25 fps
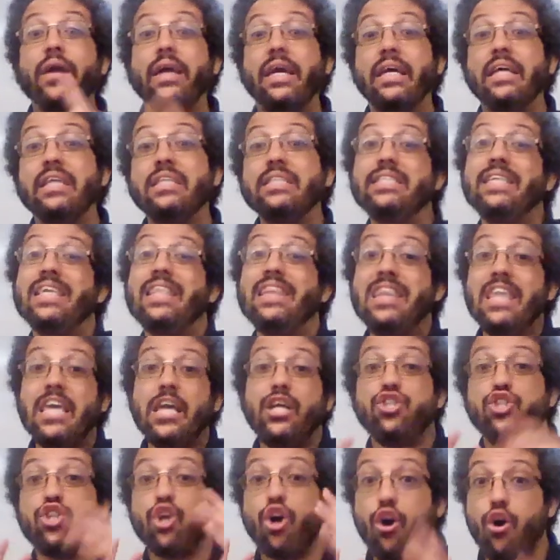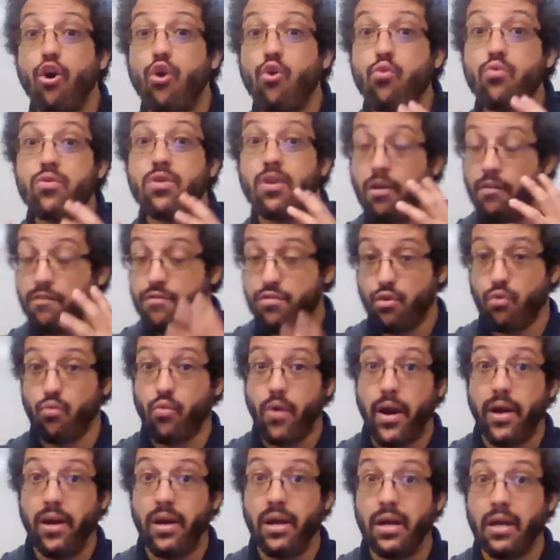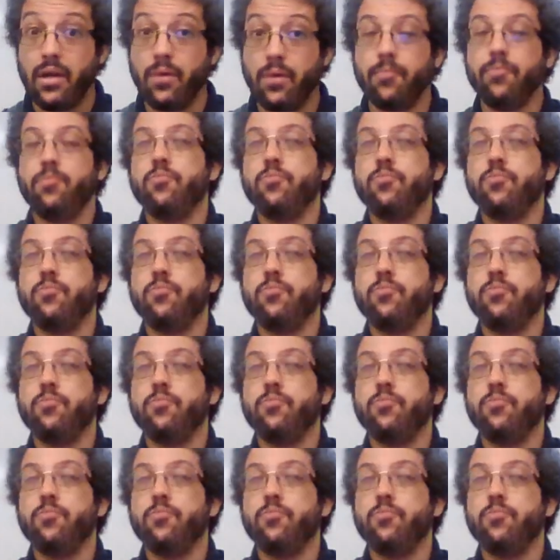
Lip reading: is the tone of the writing.